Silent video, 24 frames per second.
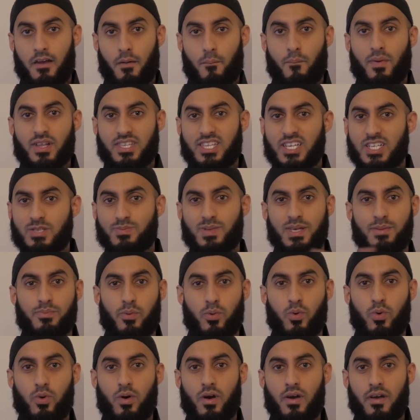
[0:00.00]
But these
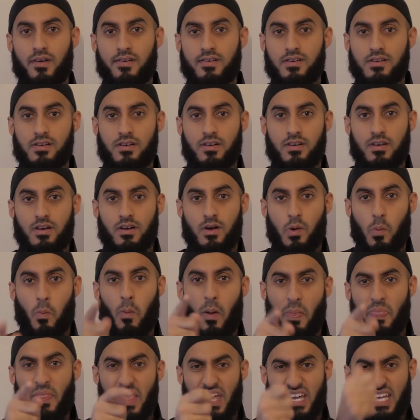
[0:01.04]
people,
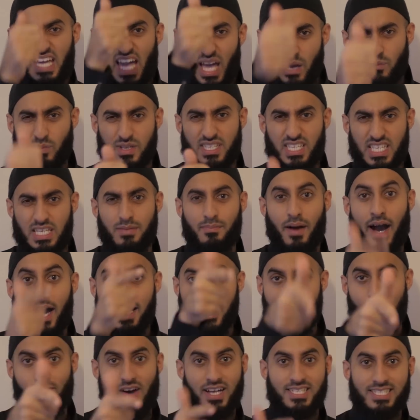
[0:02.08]
when they came with Iman
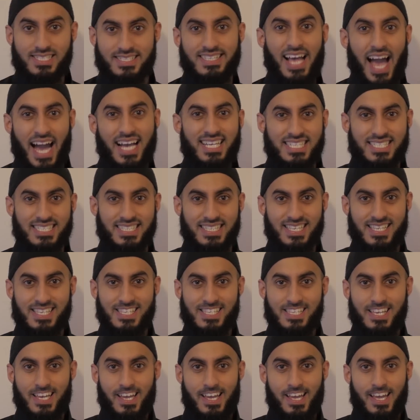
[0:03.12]
and righteous
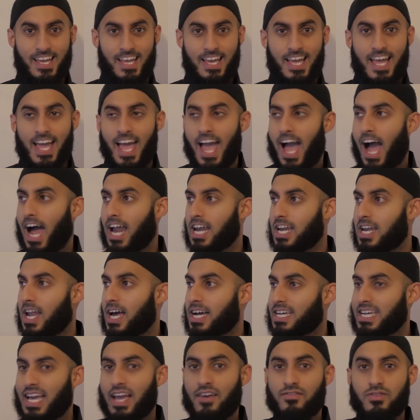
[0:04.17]
actions,
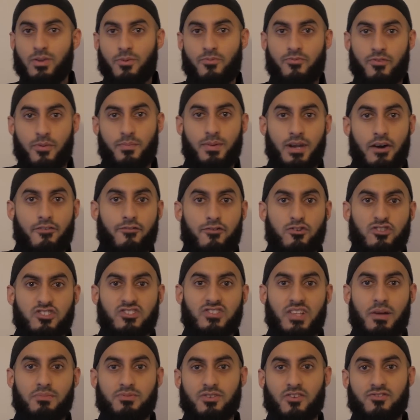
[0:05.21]
Allah gave them from the
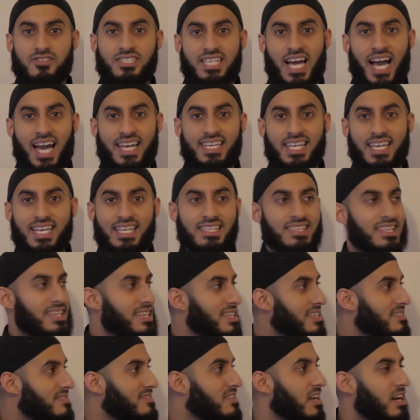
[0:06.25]
footsteps of China in the
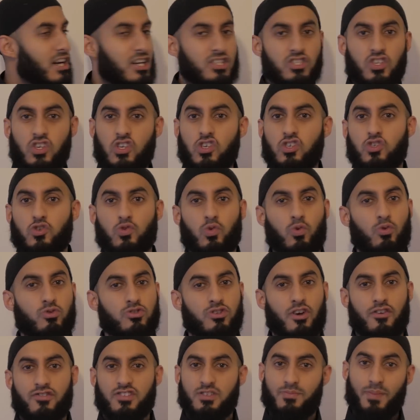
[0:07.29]
east to the shores
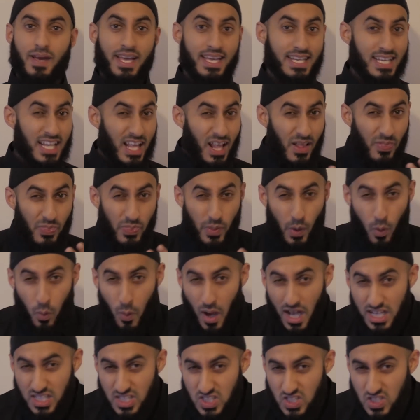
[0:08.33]
of Spain in the
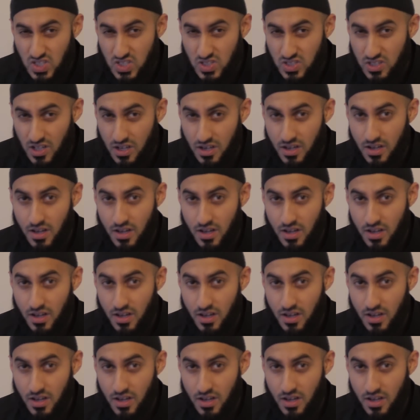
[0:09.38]
west.